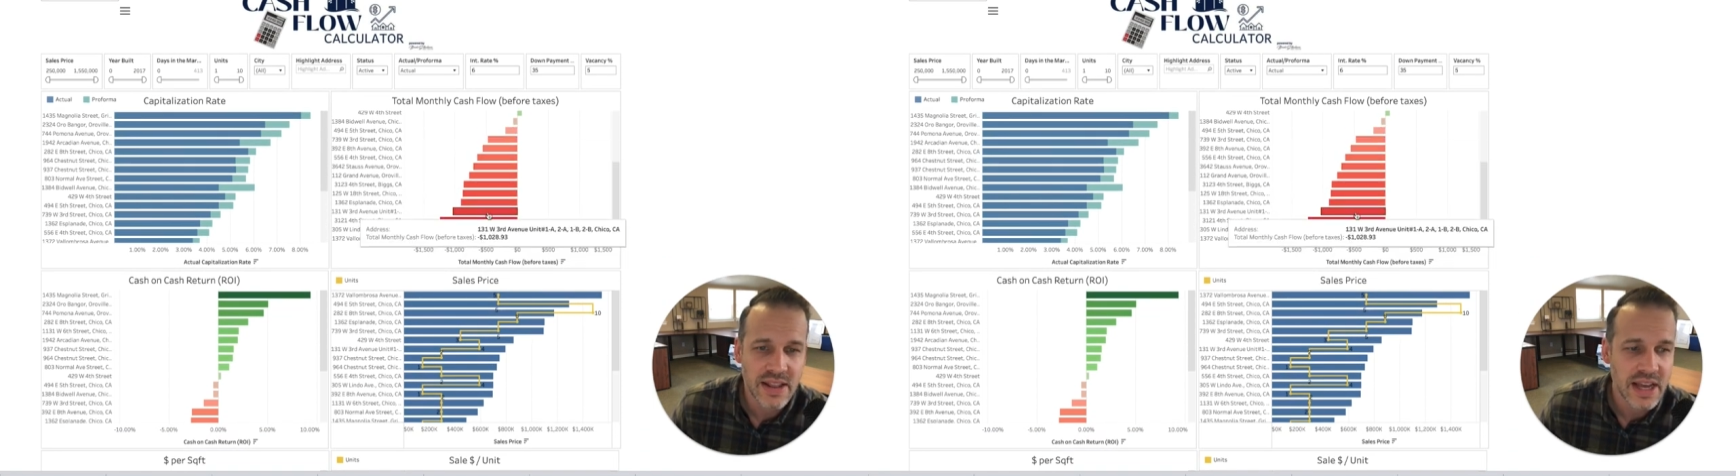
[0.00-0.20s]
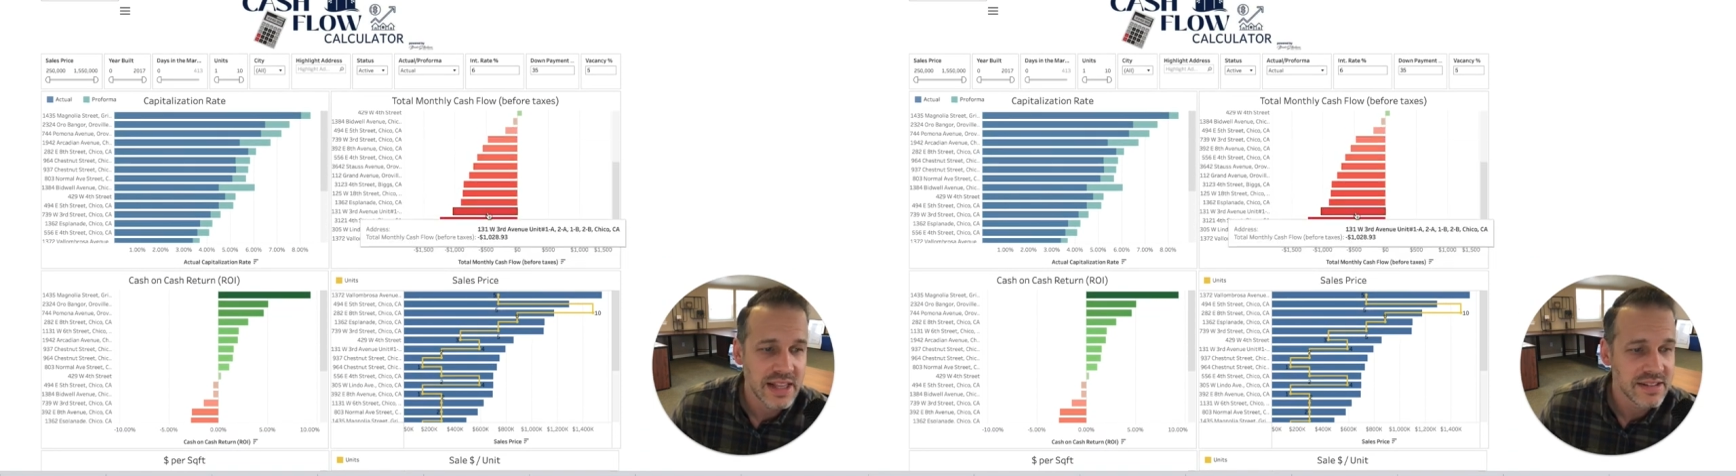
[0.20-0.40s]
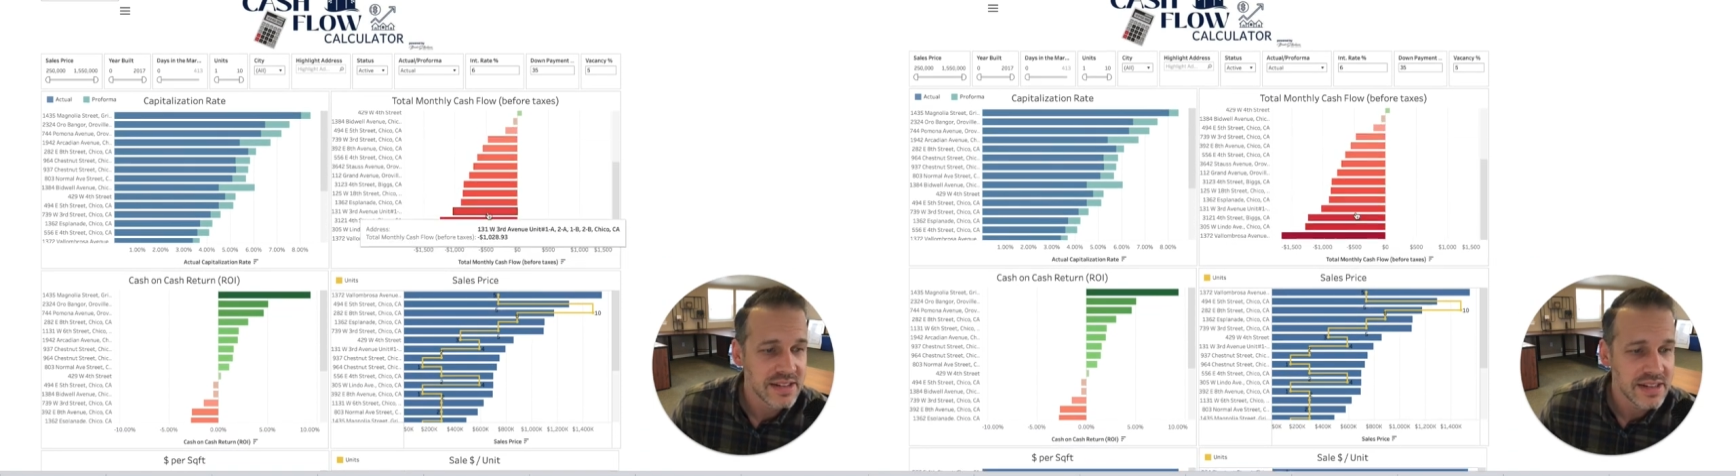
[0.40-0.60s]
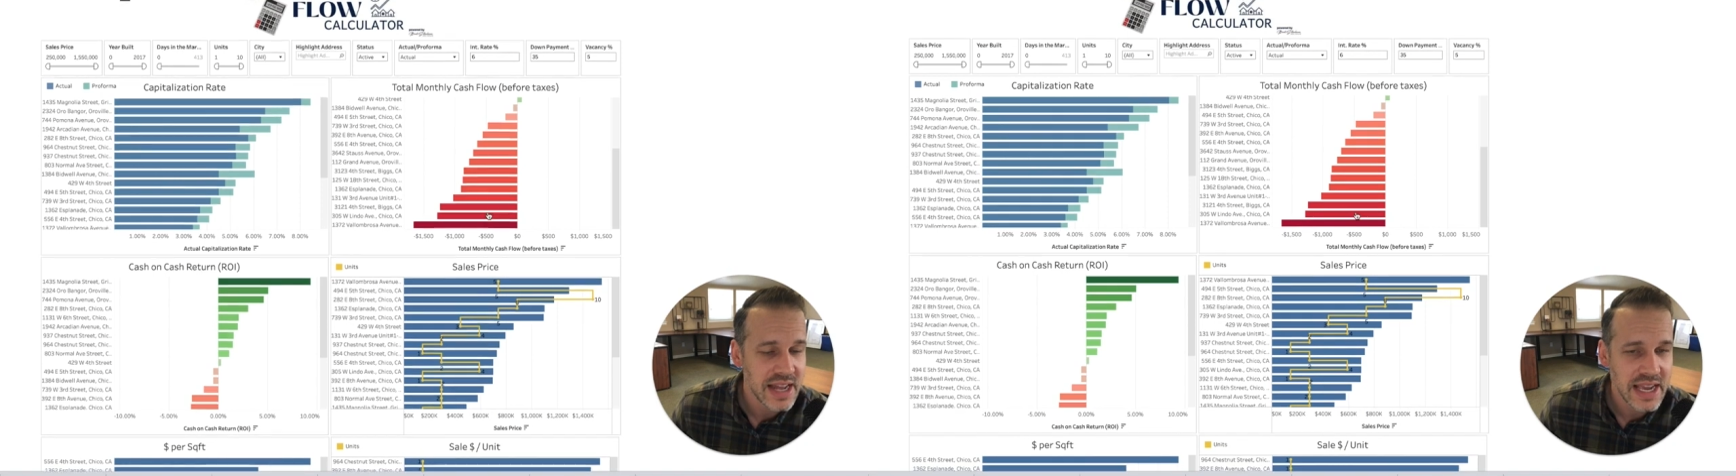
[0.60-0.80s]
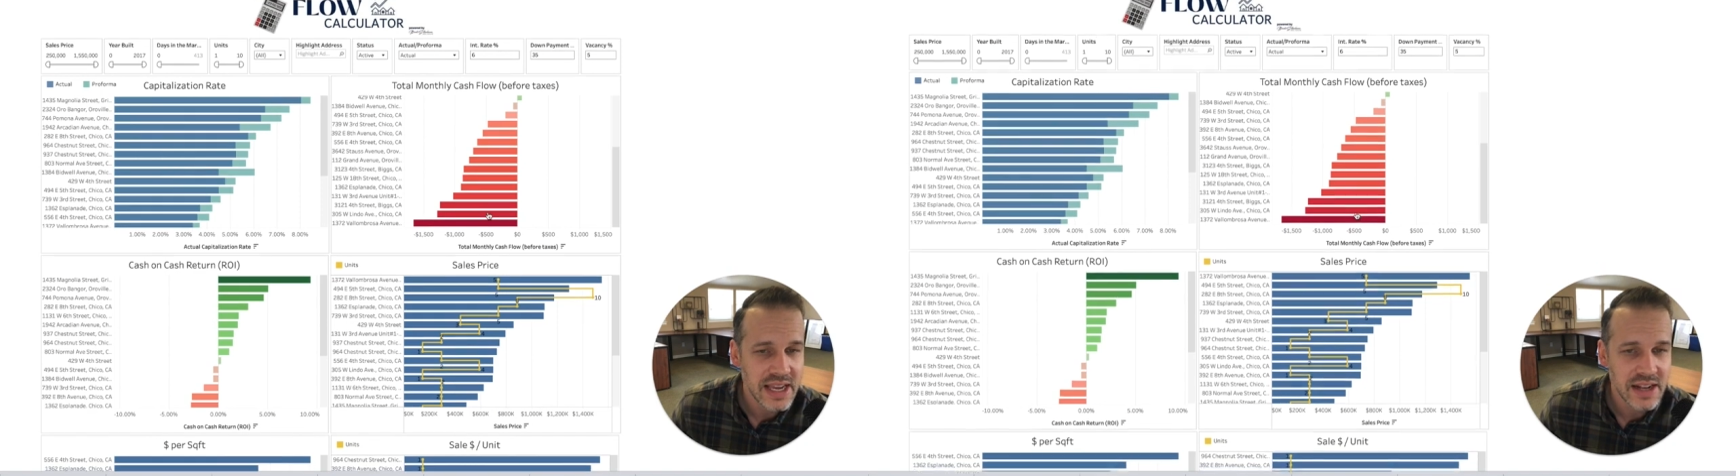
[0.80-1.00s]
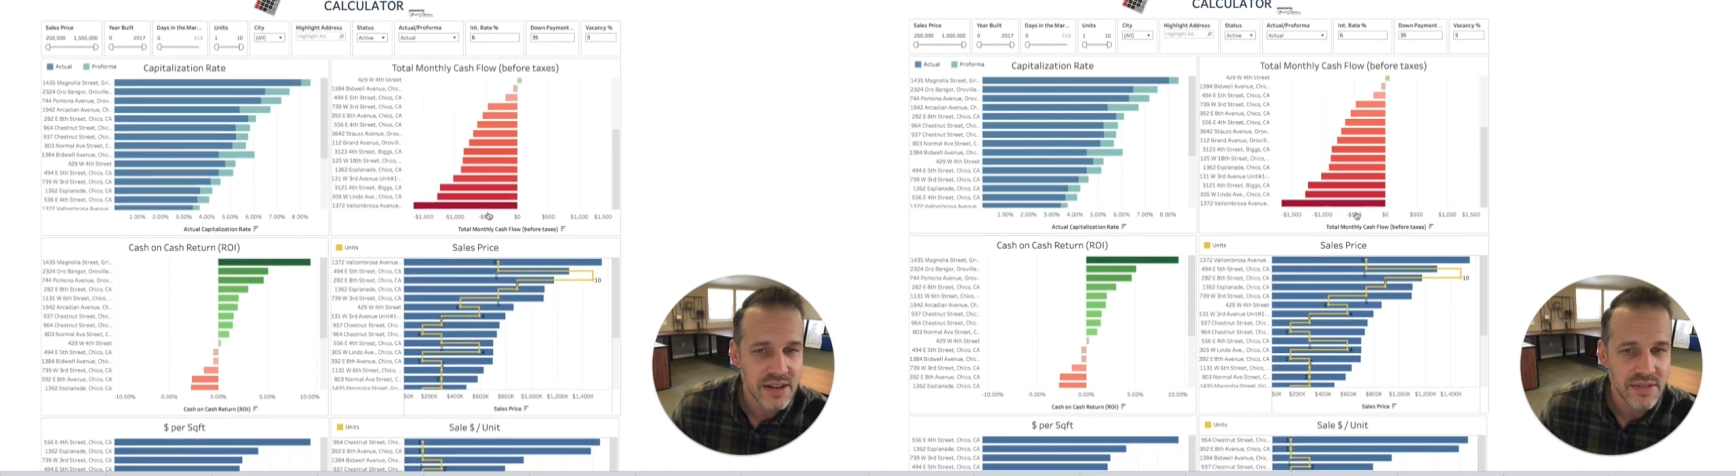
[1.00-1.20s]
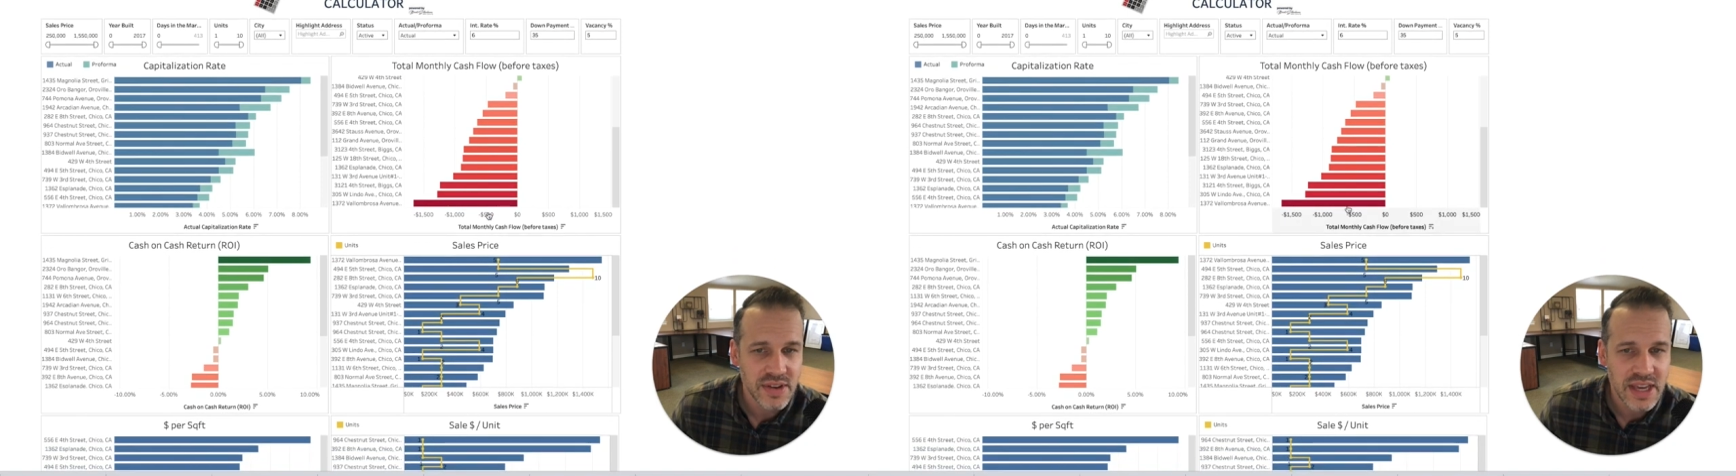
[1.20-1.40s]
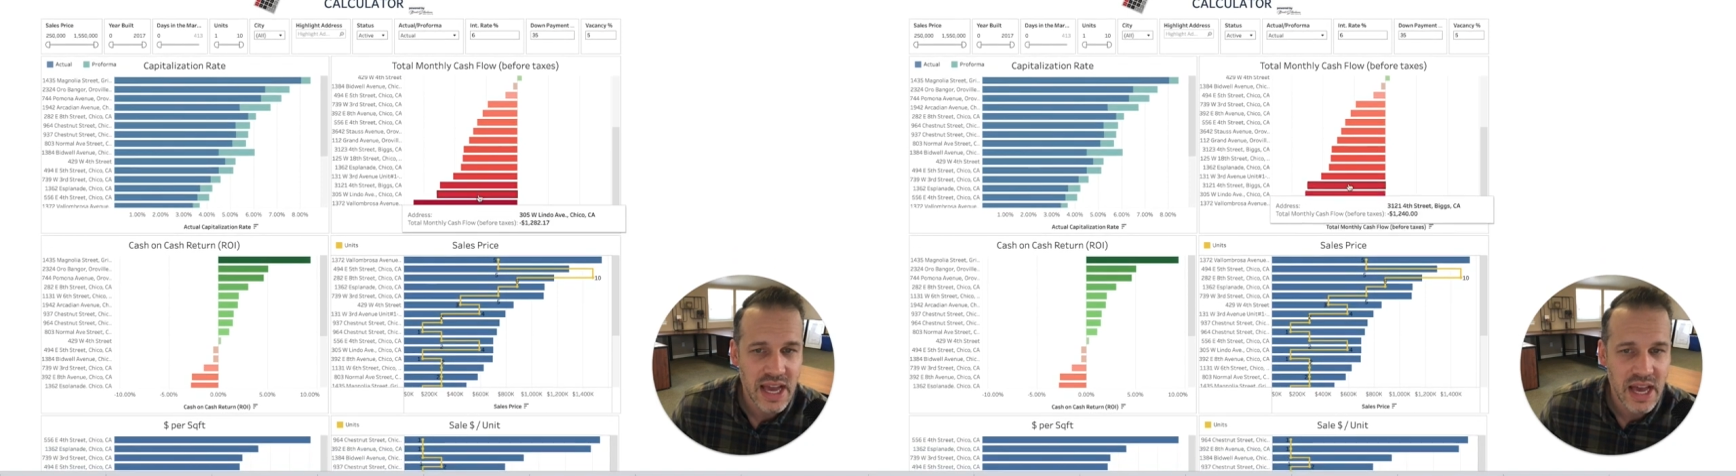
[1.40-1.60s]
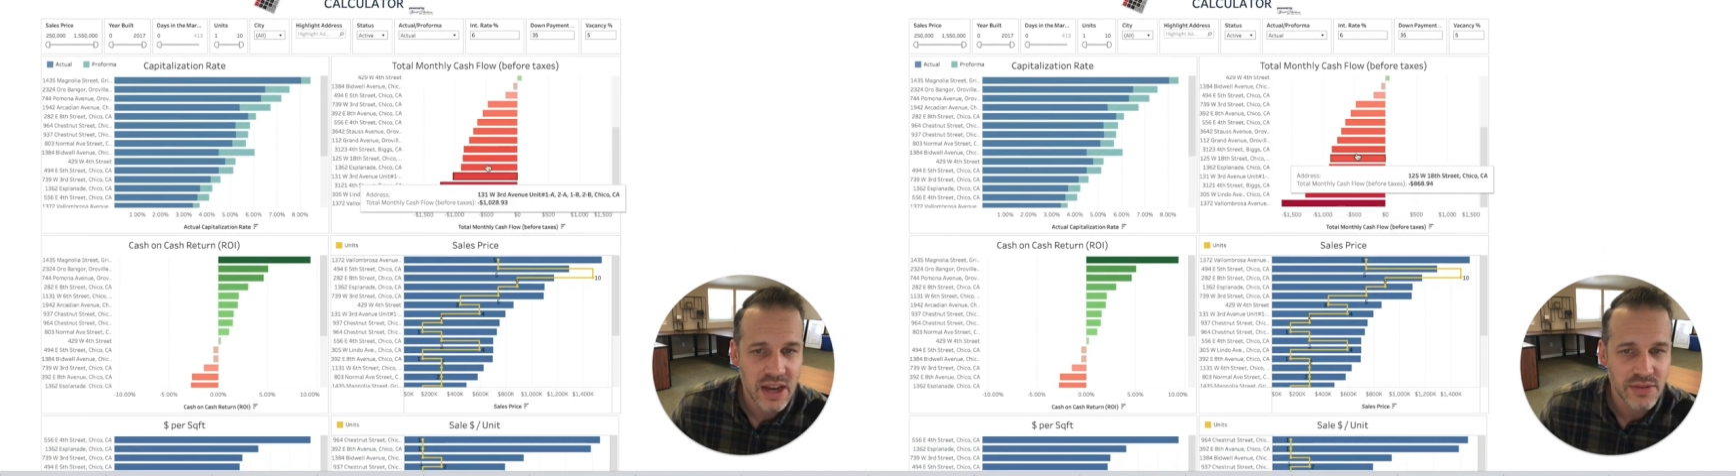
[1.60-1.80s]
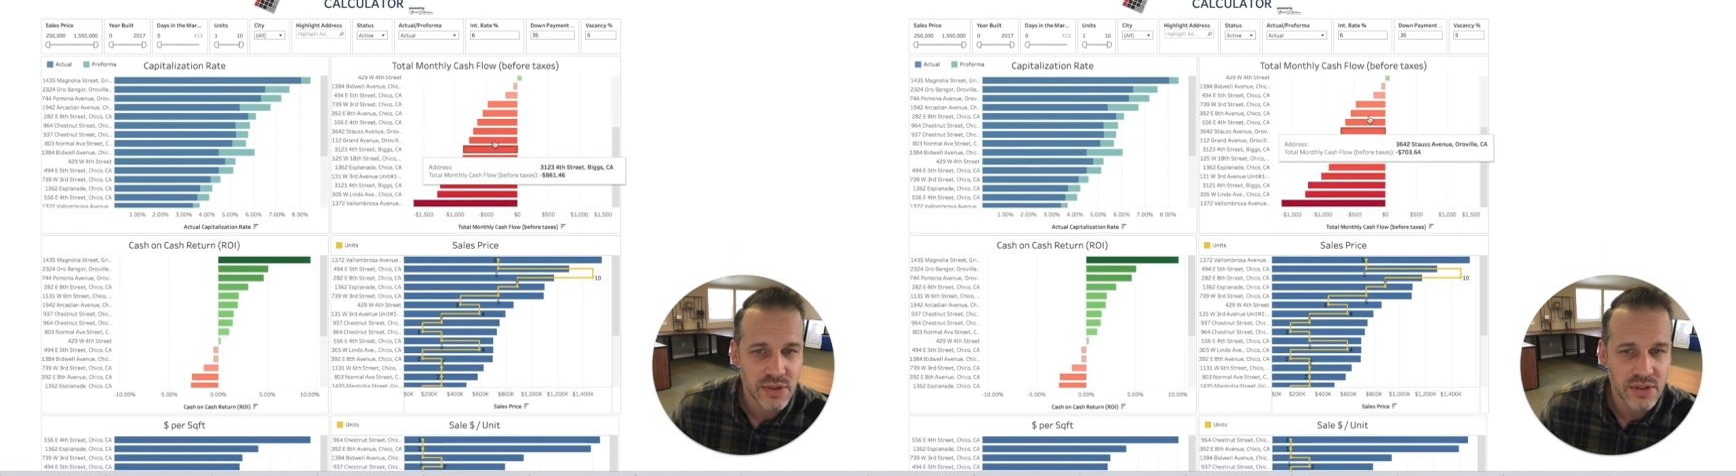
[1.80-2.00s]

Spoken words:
That is negative cash flow.